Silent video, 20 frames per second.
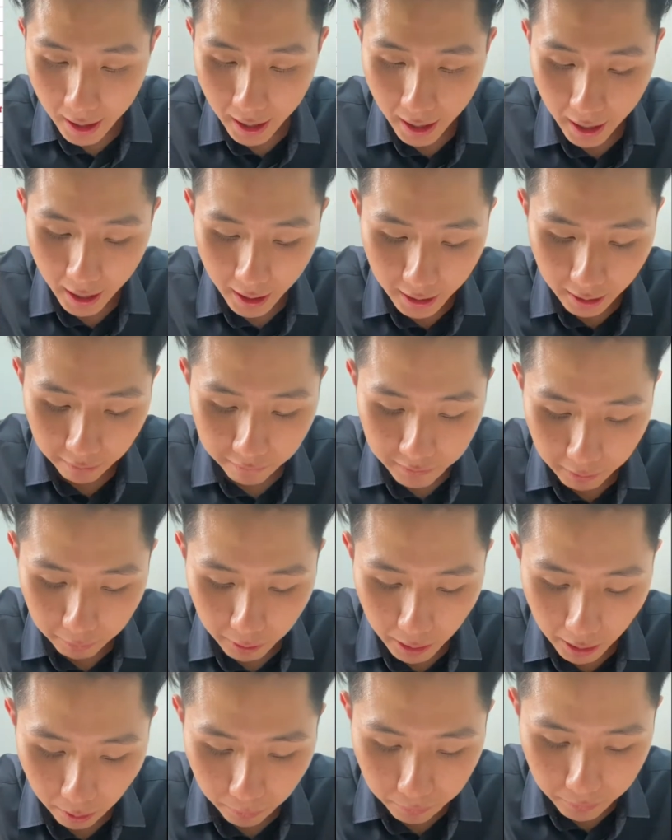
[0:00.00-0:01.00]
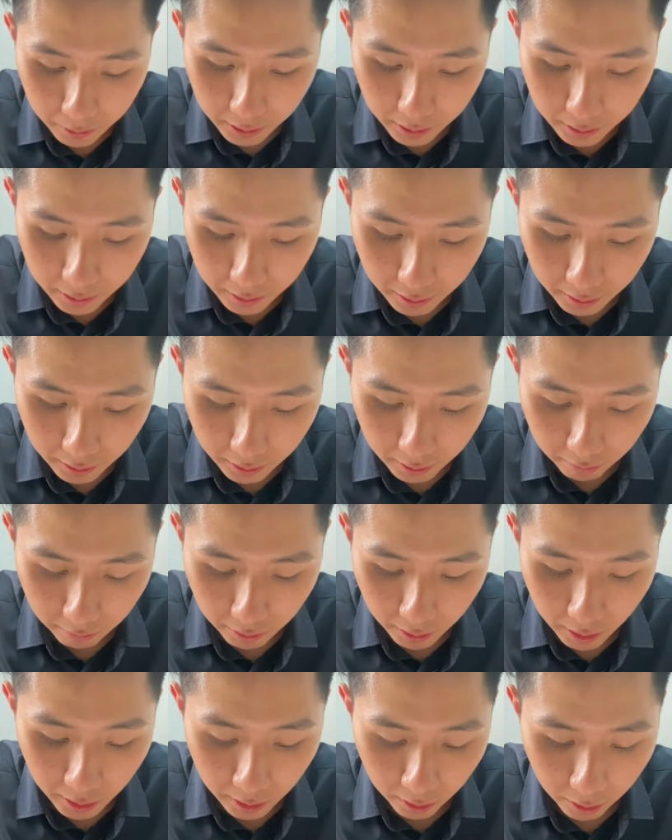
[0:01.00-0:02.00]
And after we output, we're
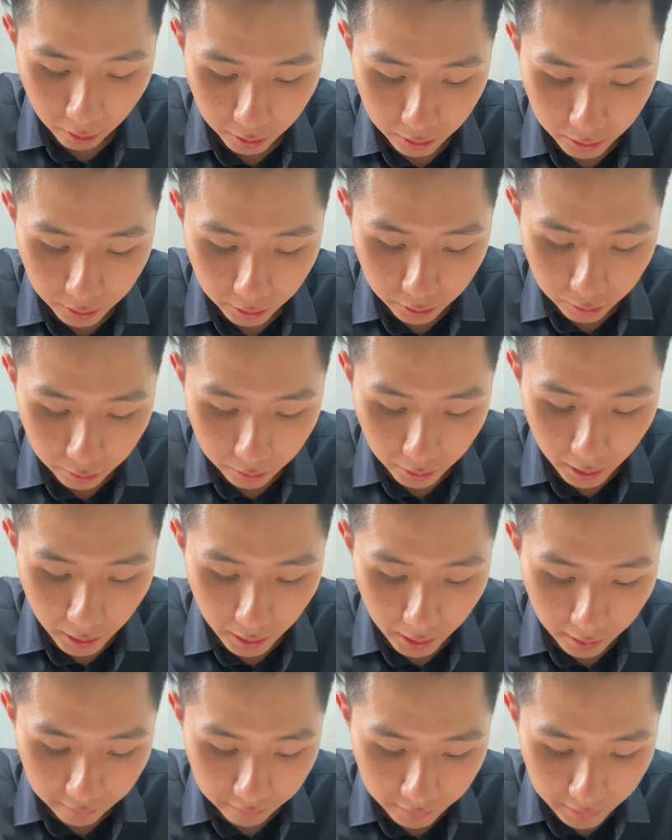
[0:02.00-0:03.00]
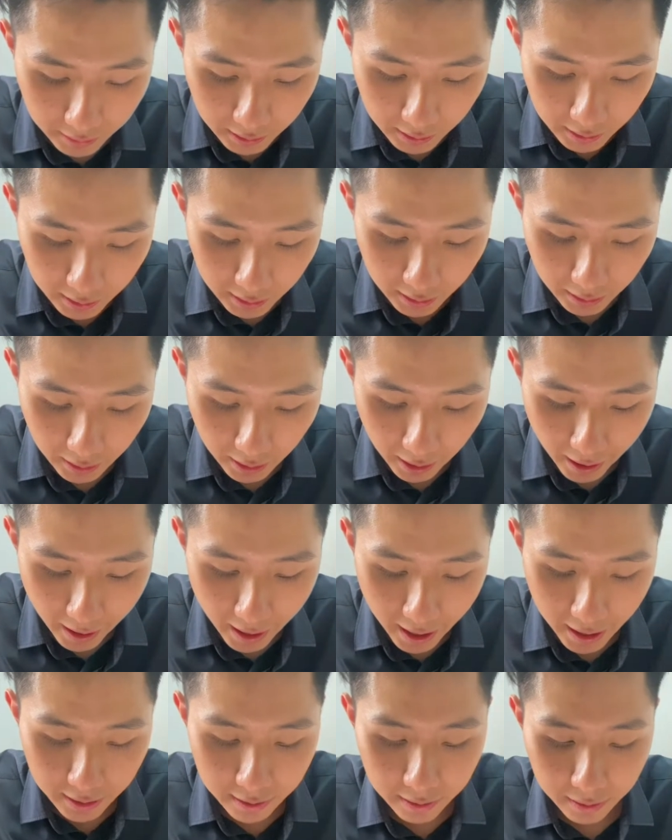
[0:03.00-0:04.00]
going to go to the
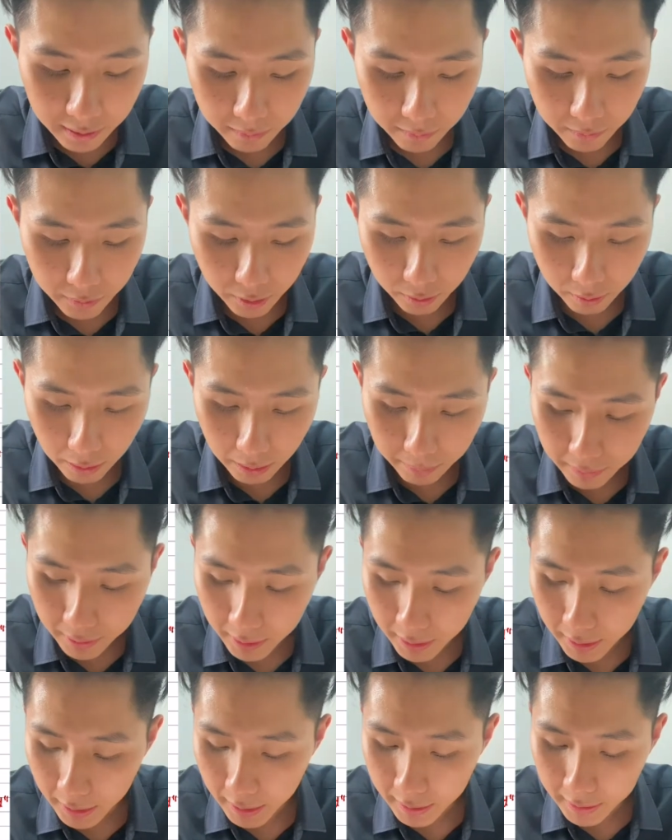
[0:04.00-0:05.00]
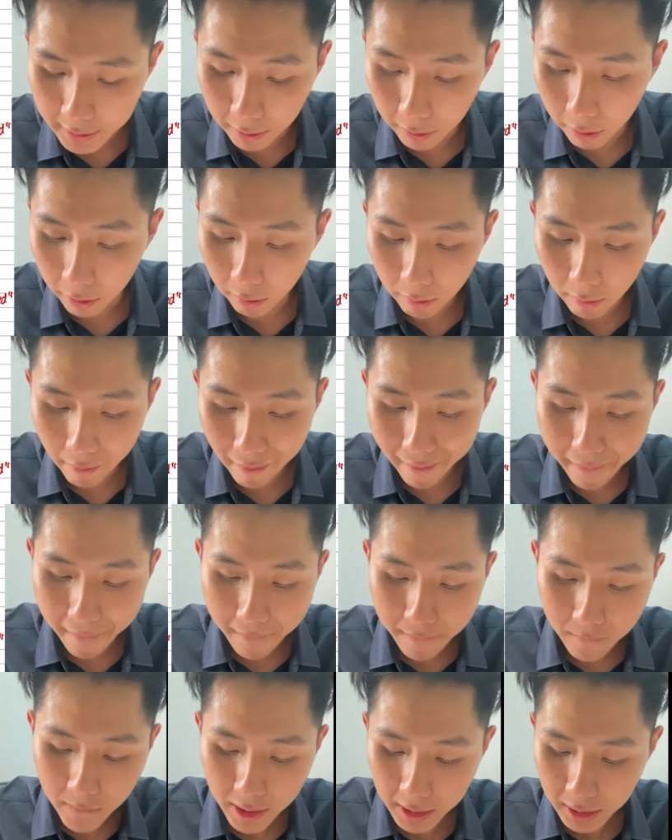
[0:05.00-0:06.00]
end program. So
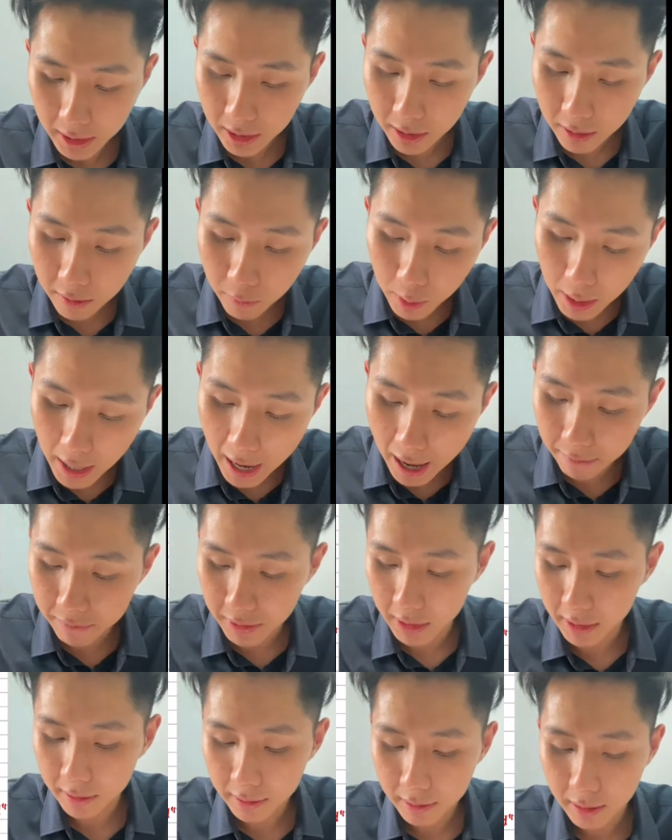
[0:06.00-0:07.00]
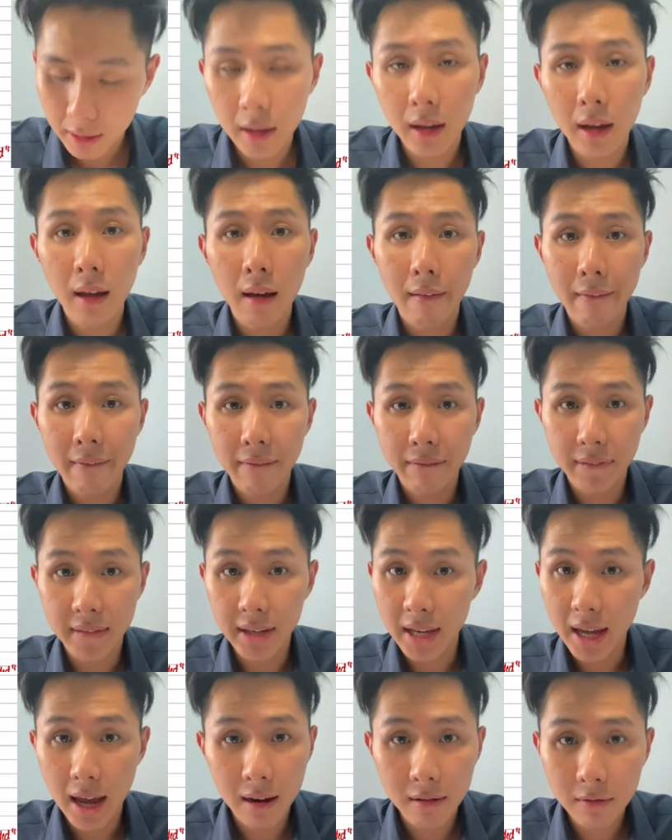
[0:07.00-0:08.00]
here we have it,
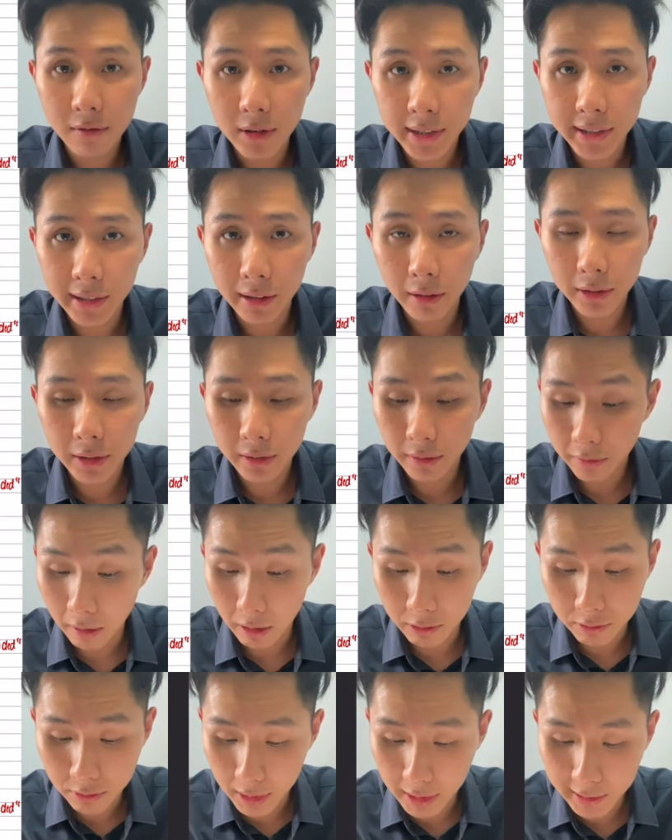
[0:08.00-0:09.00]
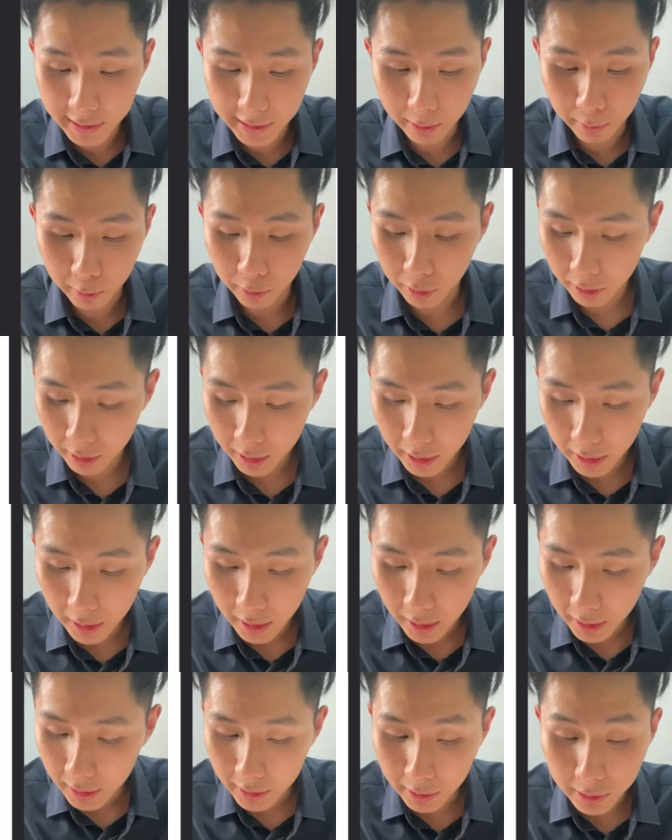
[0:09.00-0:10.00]
the end result of our trace table.
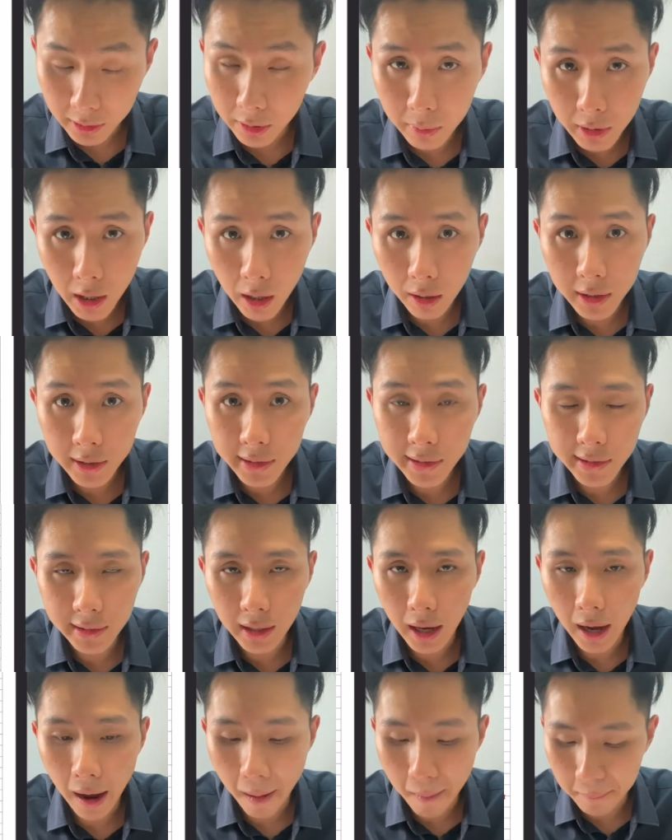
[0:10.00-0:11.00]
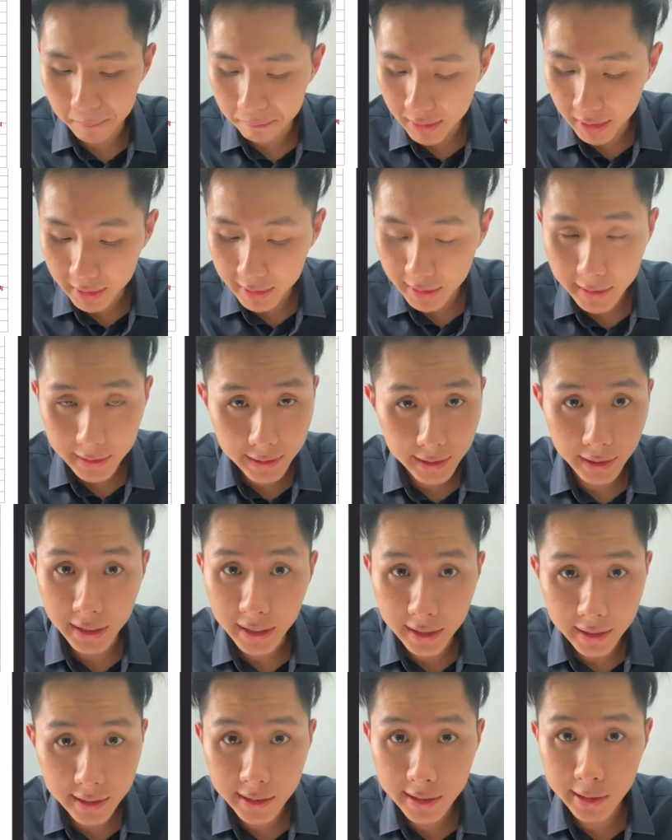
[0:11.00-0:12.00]
So to be honest, this is the
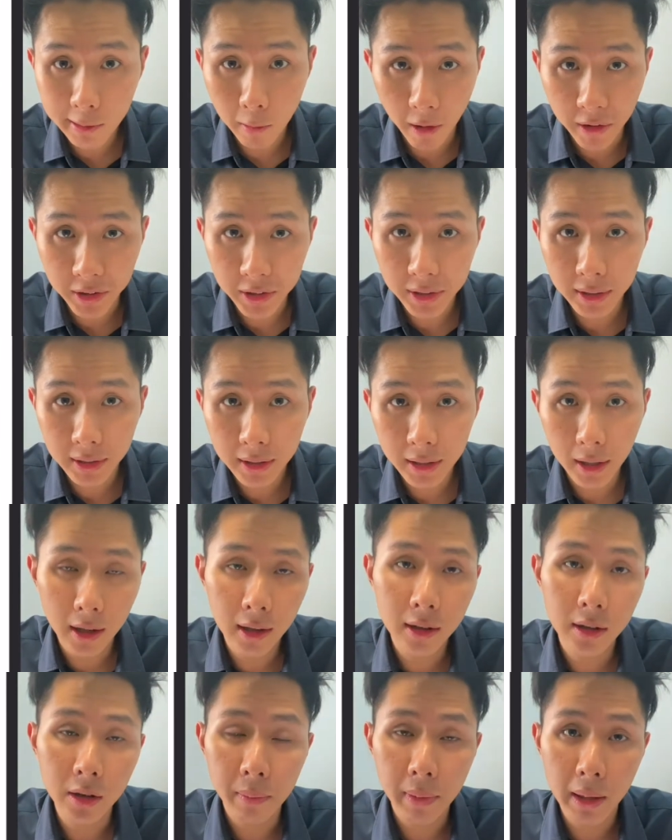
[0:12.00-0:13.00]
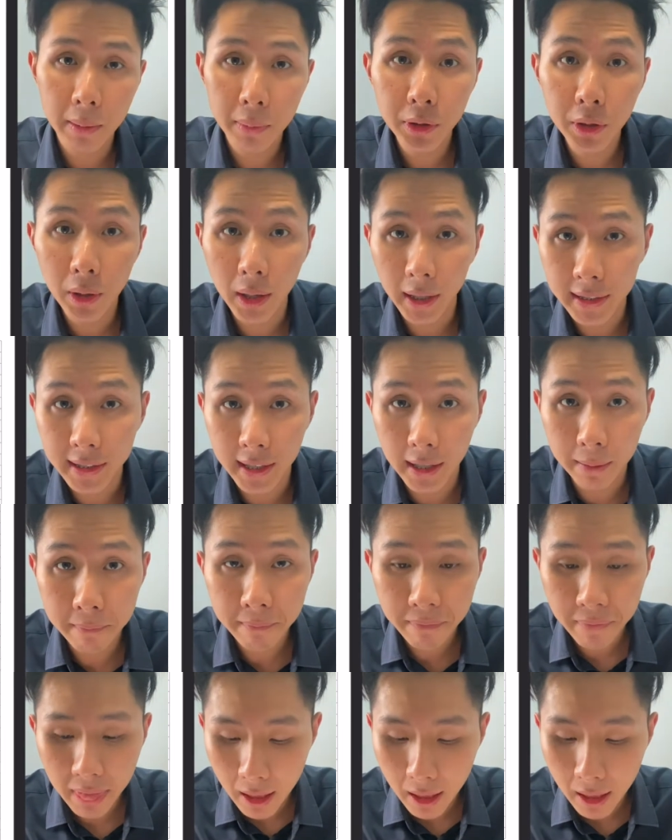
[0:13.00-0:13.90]
easiest question in your paper 2 exam.